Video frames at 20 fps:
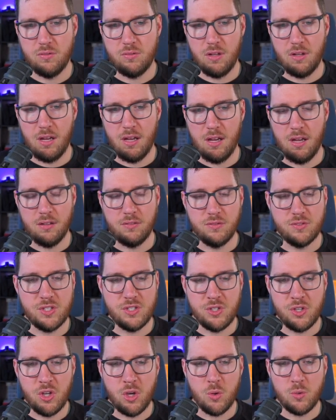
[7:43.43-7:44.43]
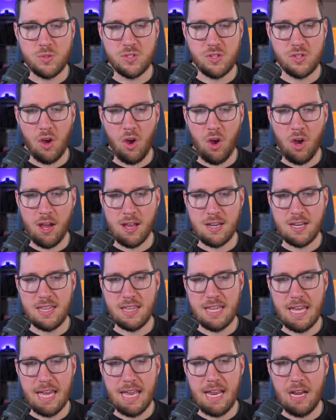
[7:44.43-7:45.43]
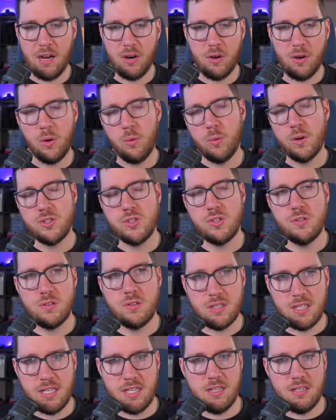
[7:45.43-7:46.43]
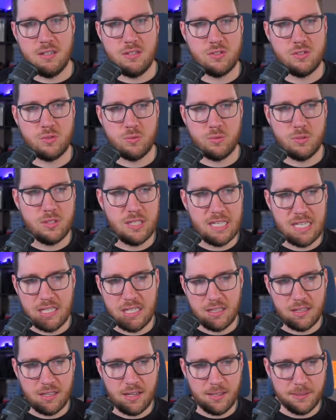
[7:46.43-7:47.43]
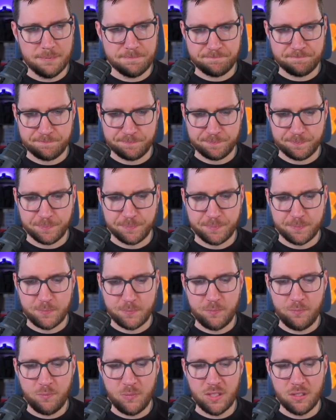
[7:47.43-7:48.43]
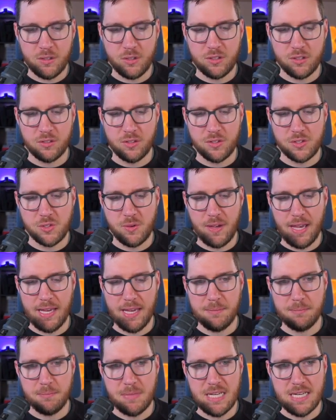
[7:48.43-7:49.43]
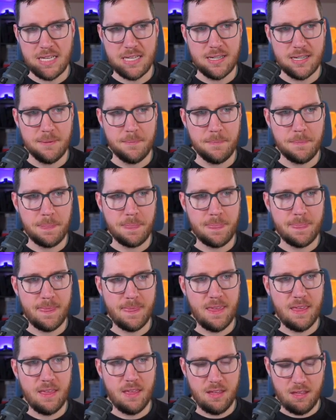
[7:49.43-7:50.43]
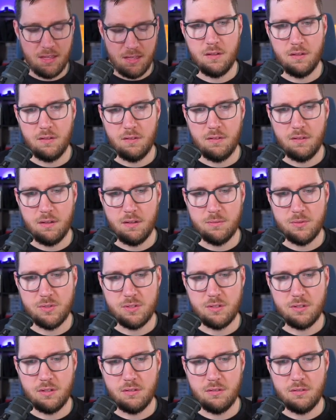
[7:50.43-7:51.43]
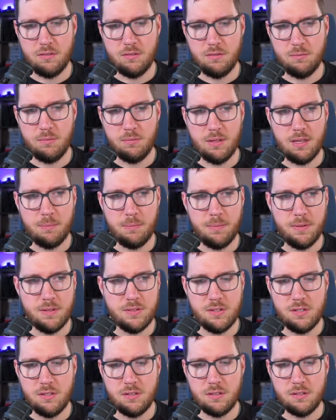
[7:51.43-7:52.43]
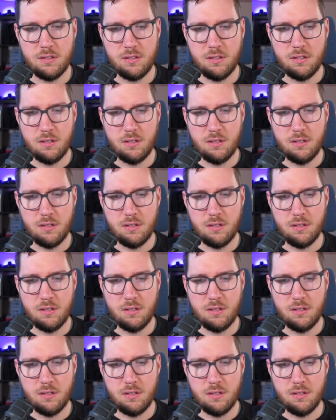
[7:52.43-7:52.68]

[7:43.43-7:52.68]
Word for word: uh, denote on that arrow what you think is related there. You can also add media. All right, I'm just gonna plop this here.